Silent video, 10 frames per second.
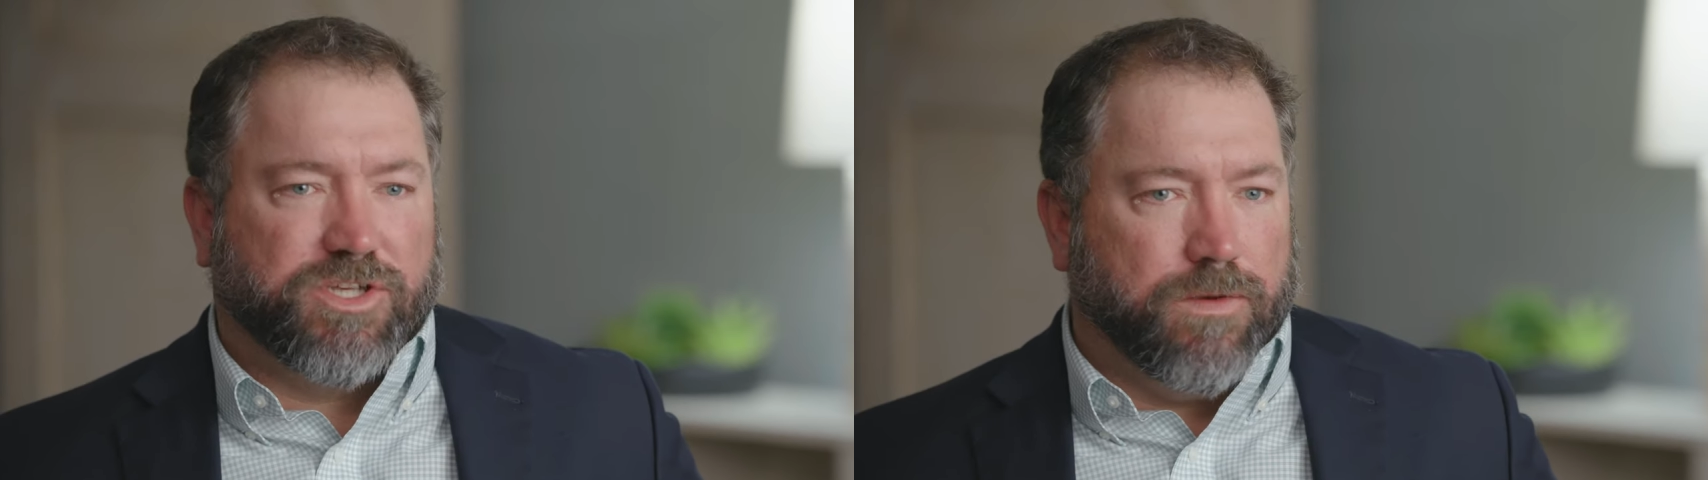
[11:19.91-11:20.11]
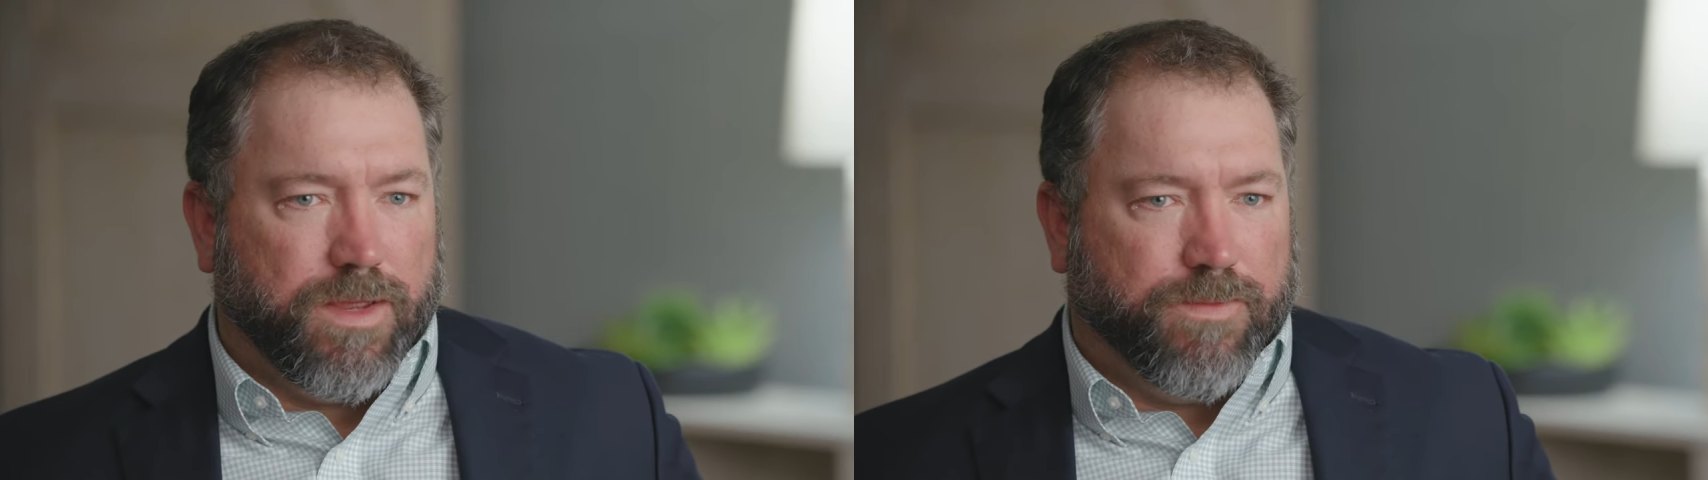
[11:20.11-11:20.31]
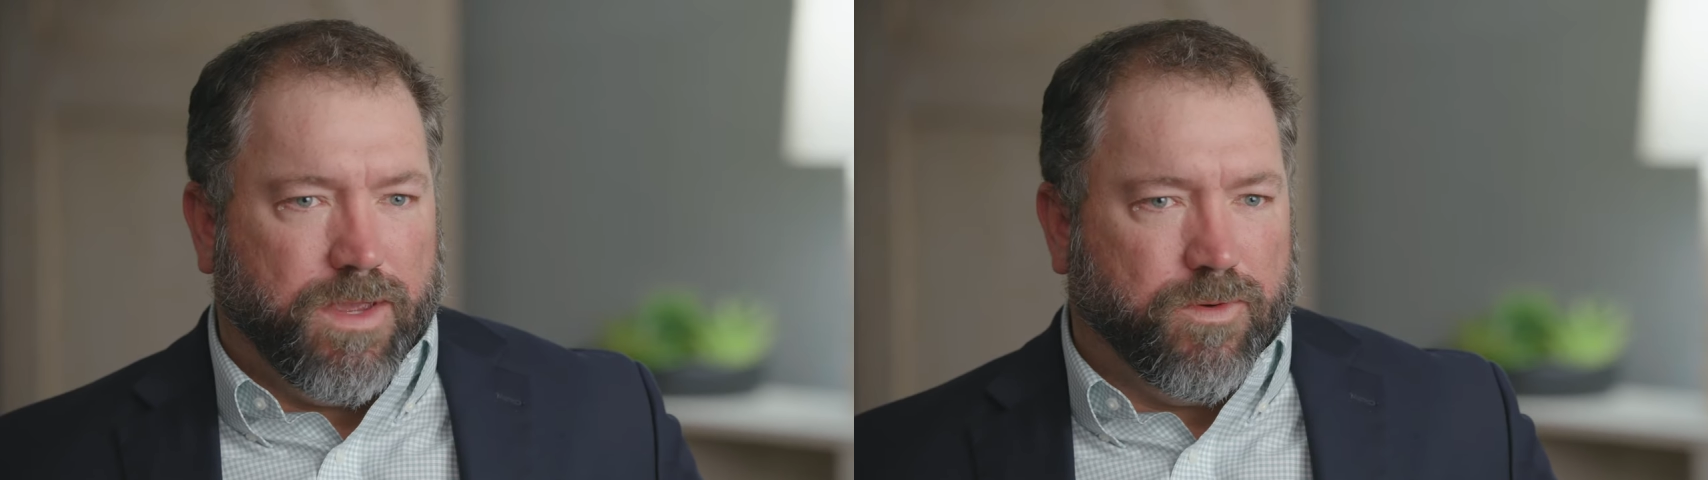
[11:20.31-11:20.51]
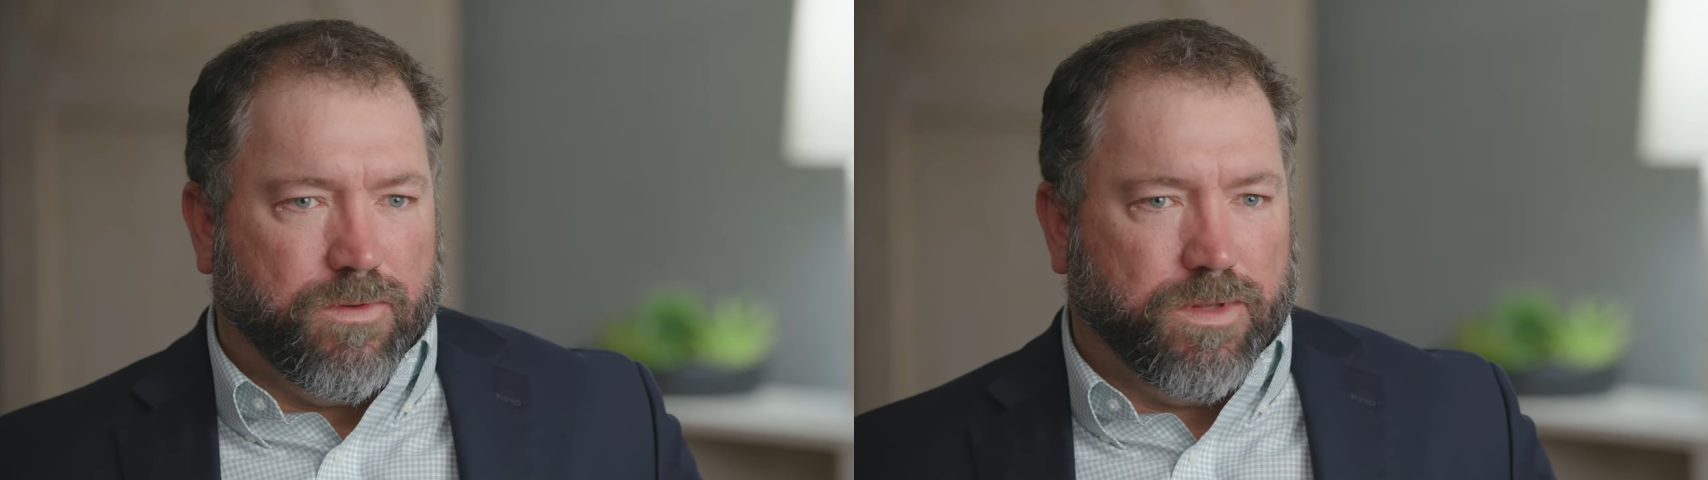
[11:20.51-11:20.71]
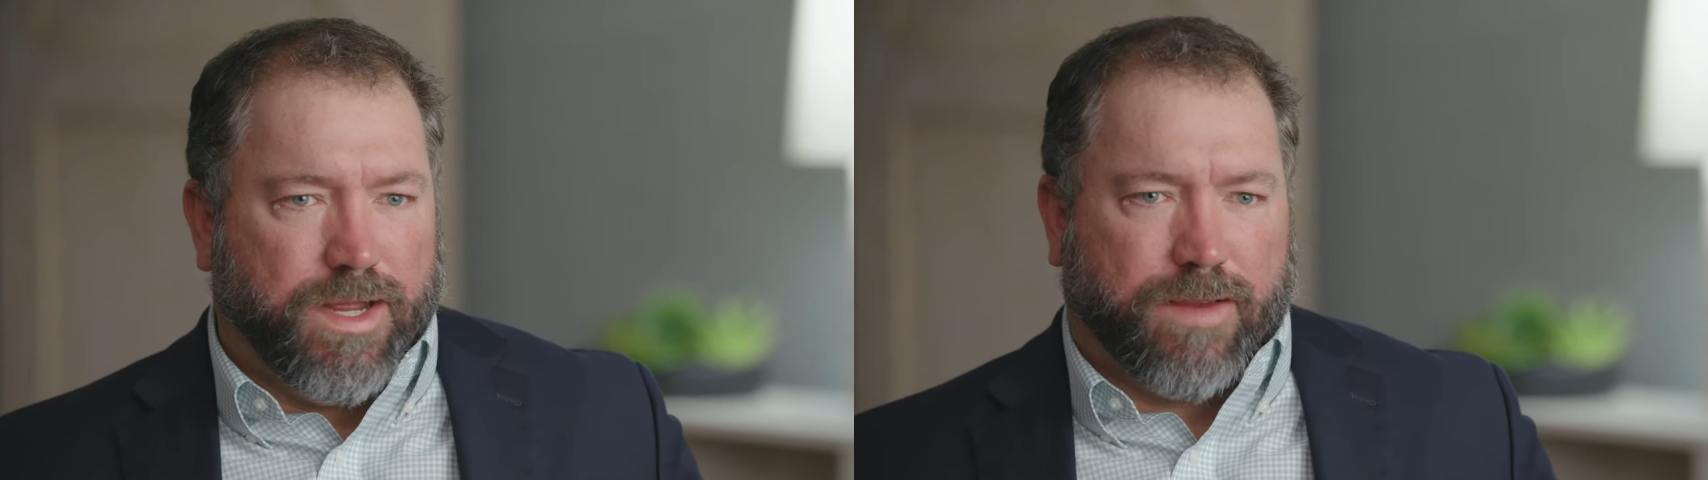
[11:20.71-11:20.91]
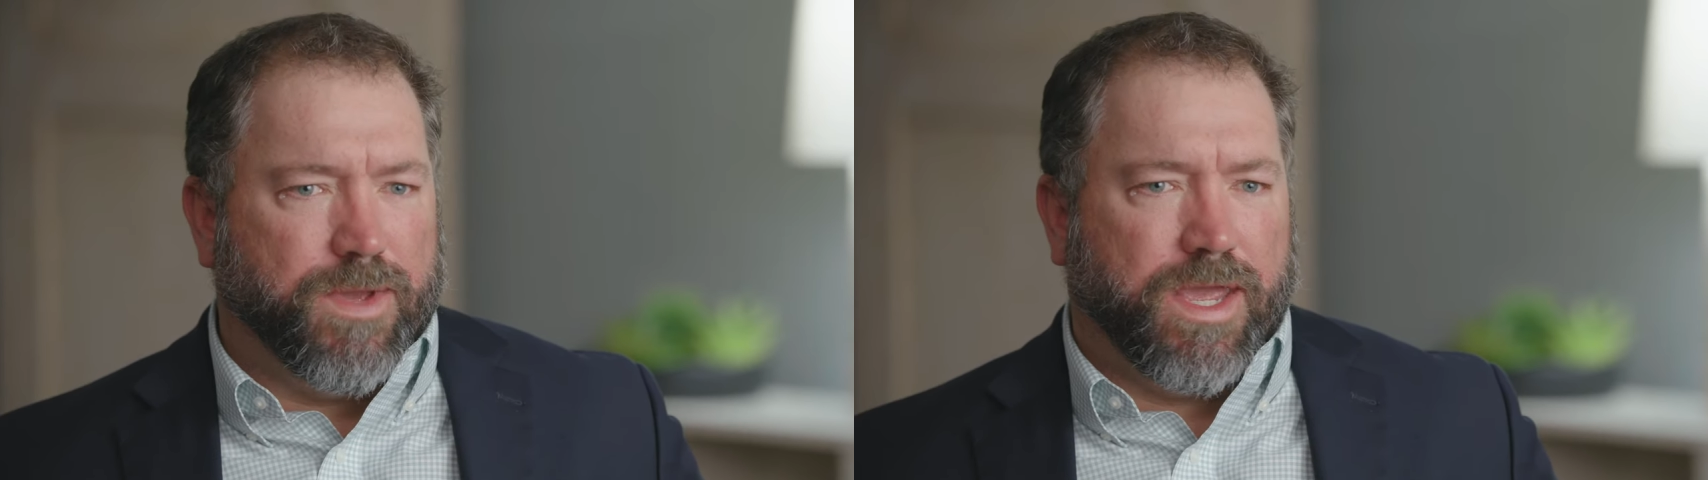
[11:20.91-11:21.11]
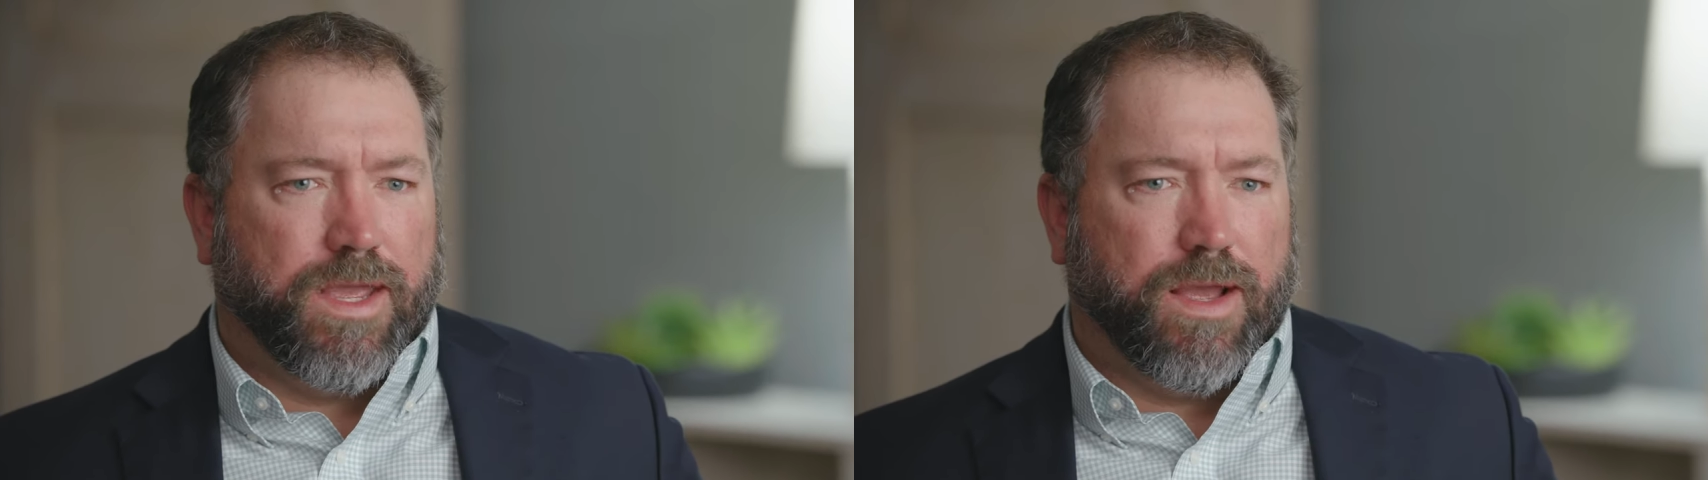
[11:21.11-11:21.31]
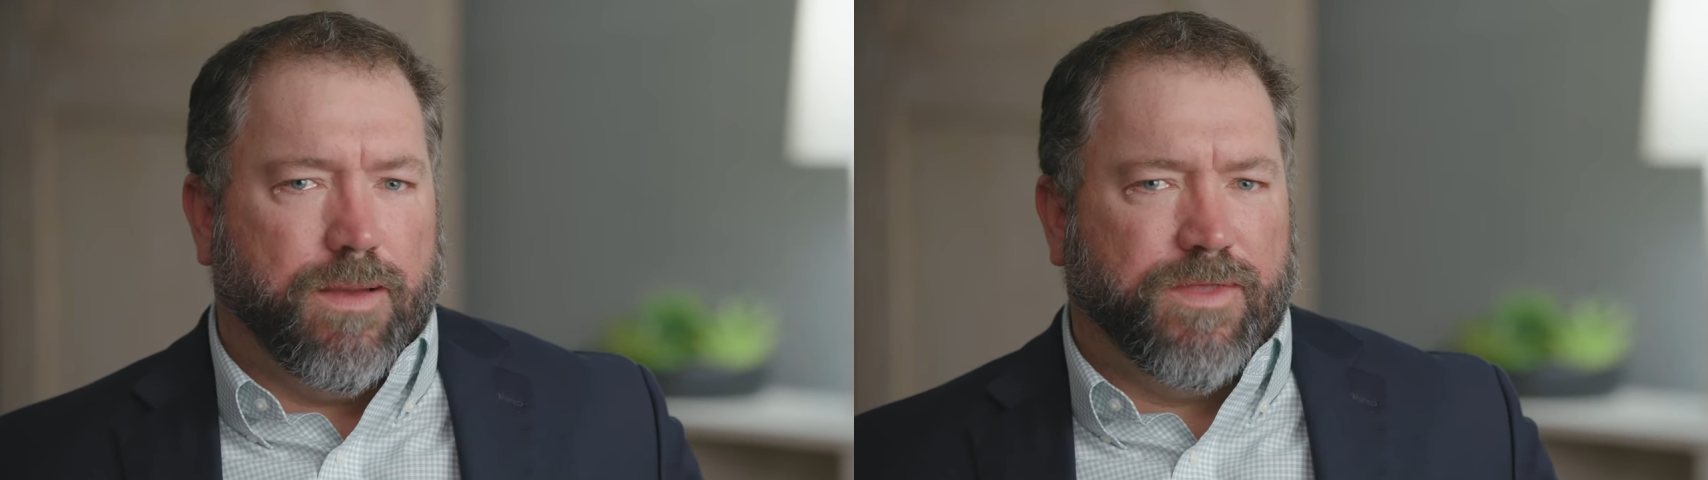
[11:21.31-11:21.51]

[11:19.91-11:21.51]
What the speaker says: so many people like me,